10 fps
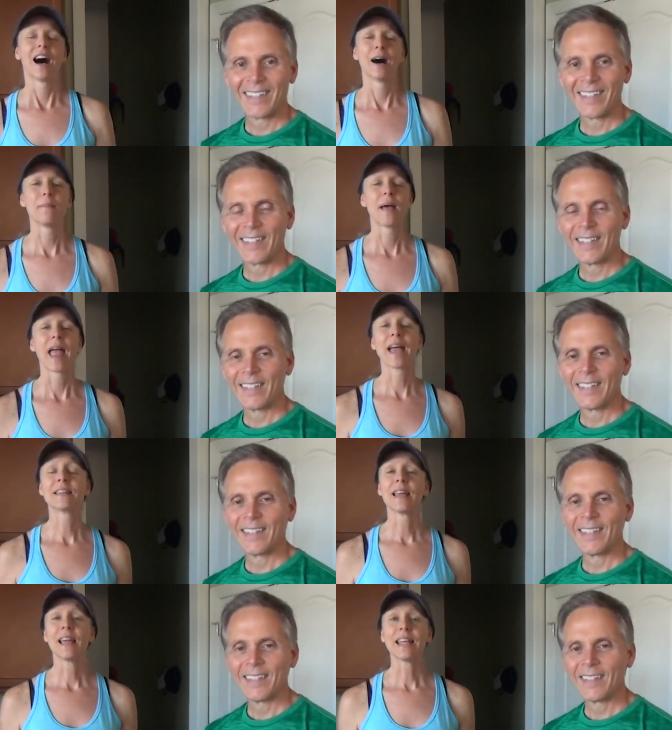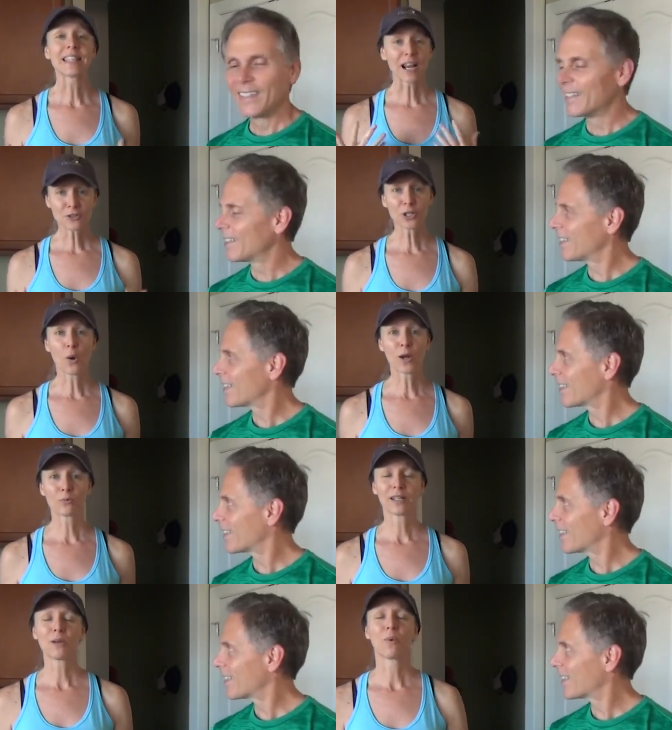Speaker 1: Um, and it's actually
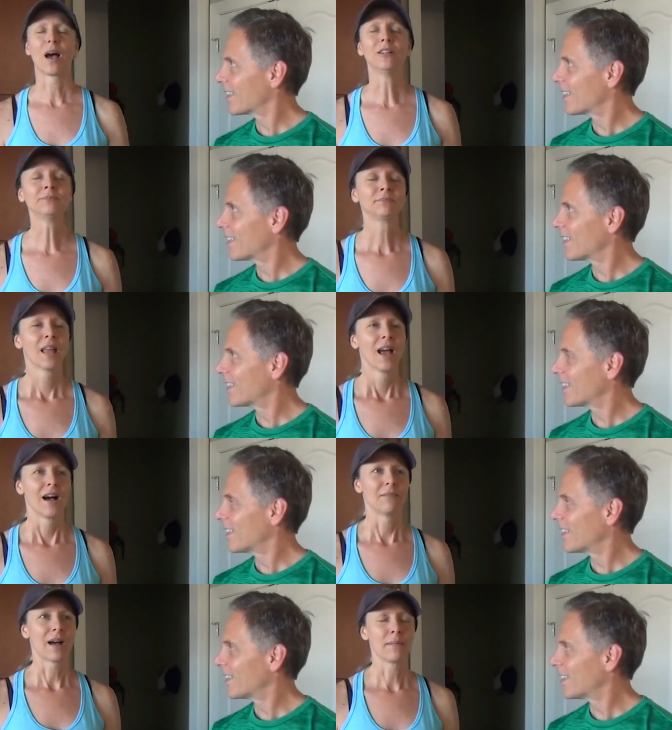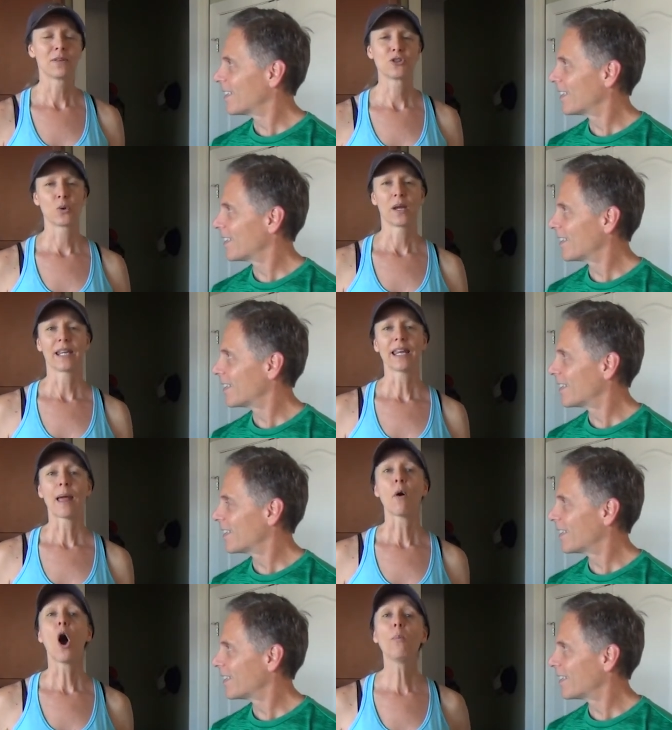going really well. Um, I'm enjoying it.
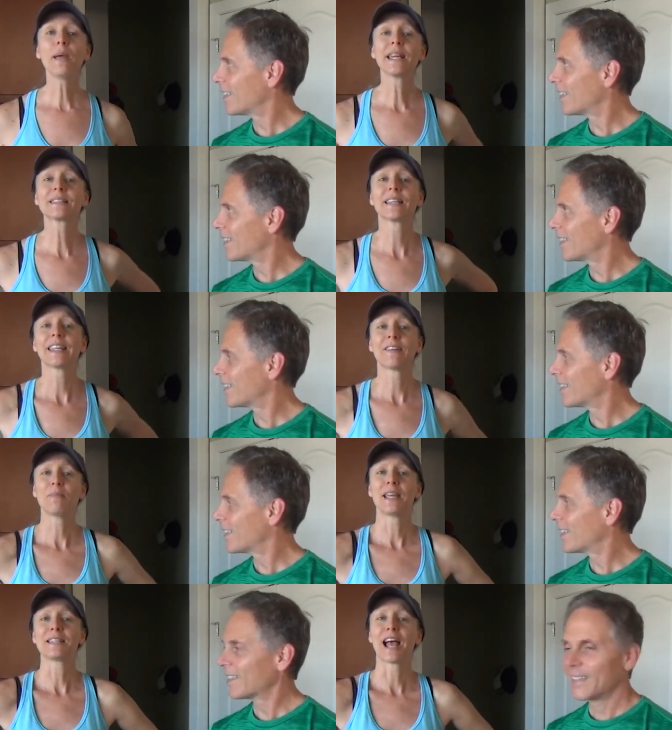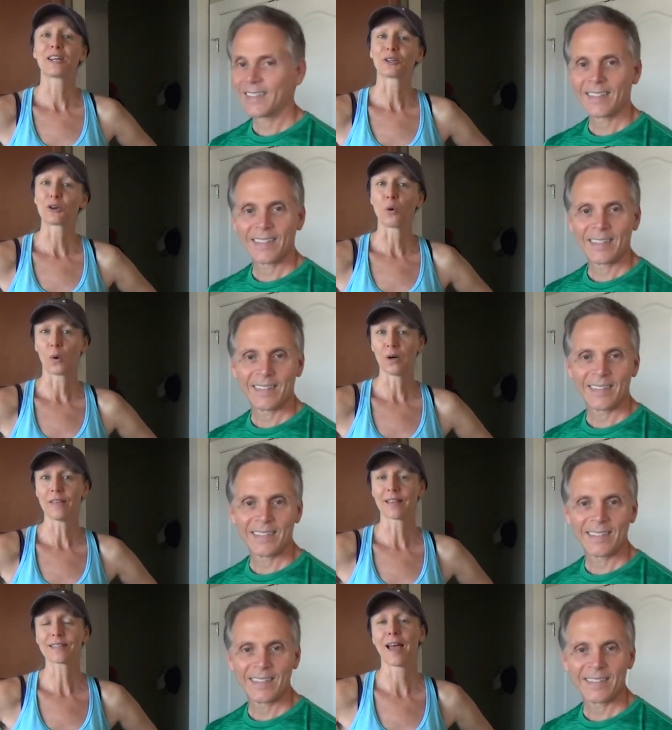I'm hoping it's going to give me a tighter core.
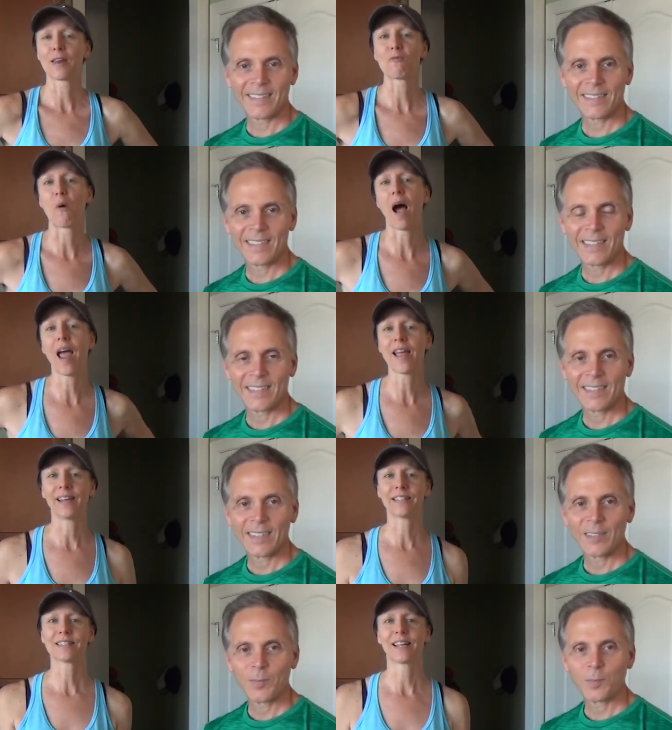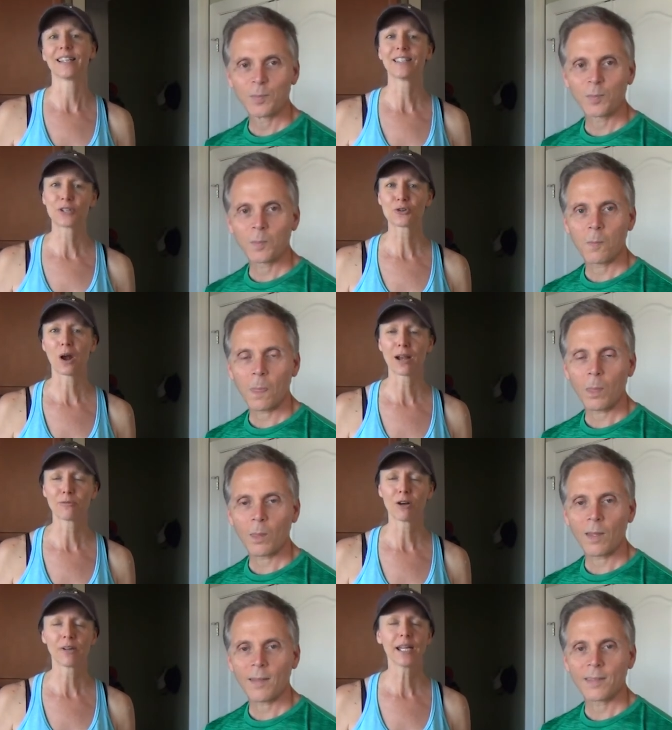That's kind of why I decided to try
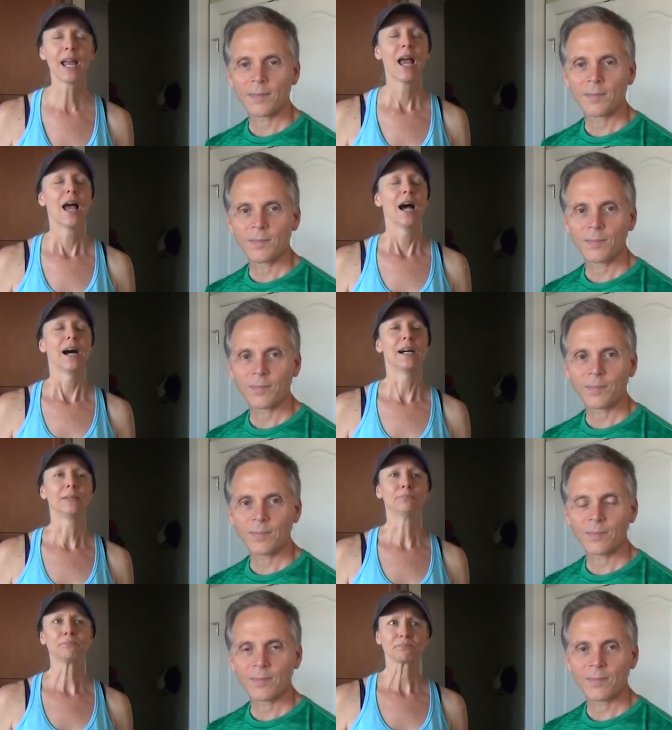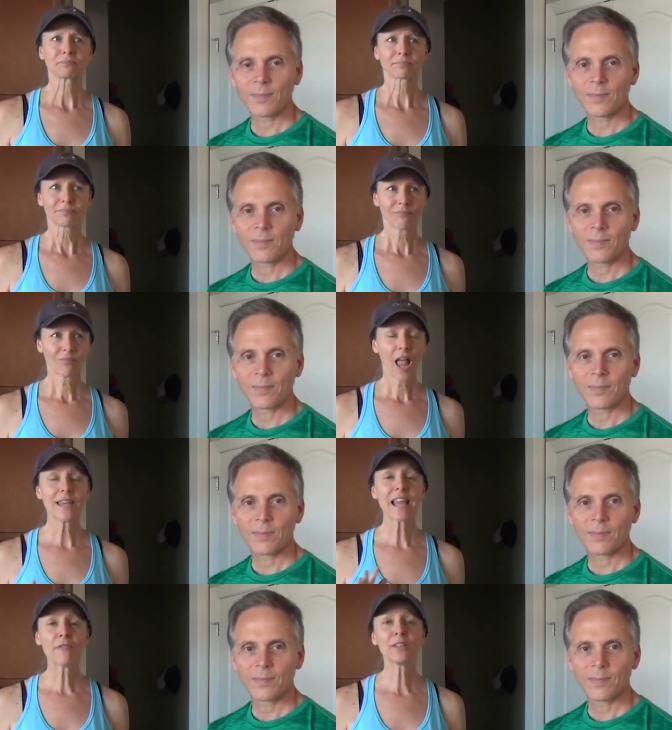rowing. Um,
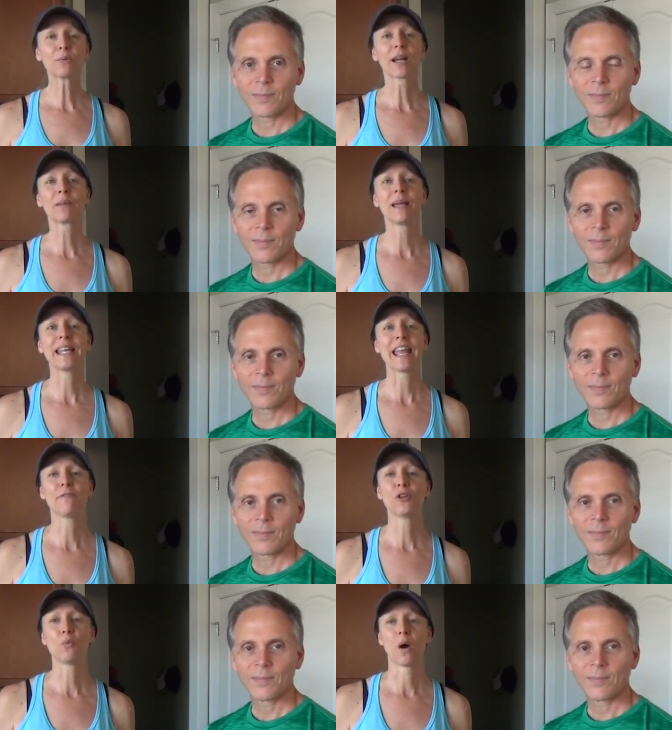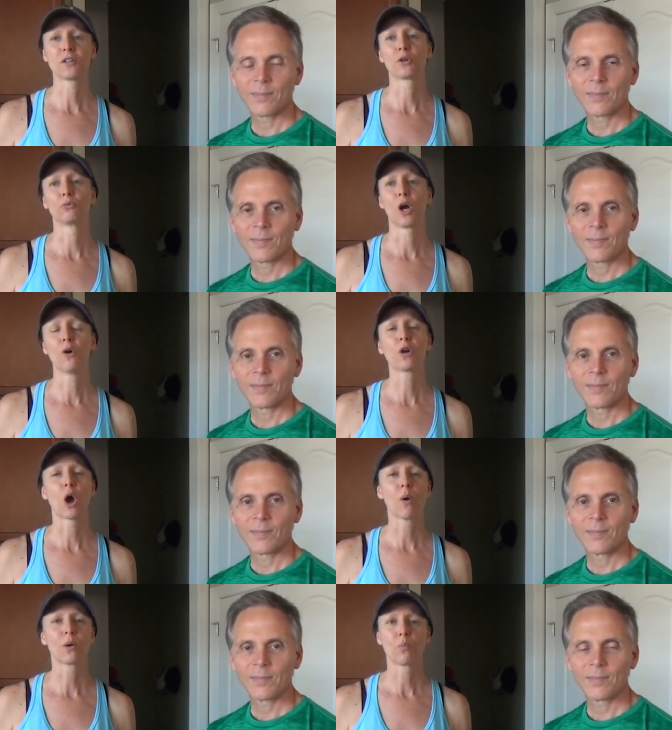I definitely recommend if you want to row,
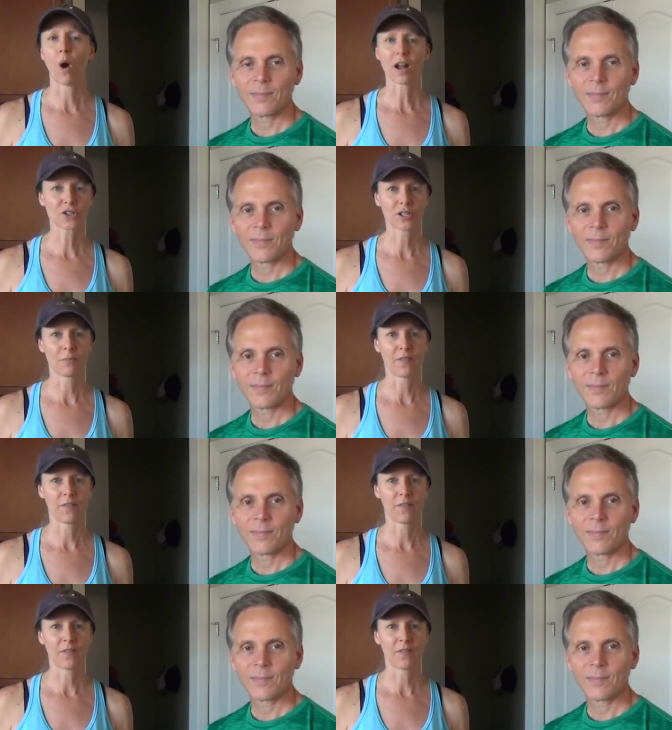go and watch some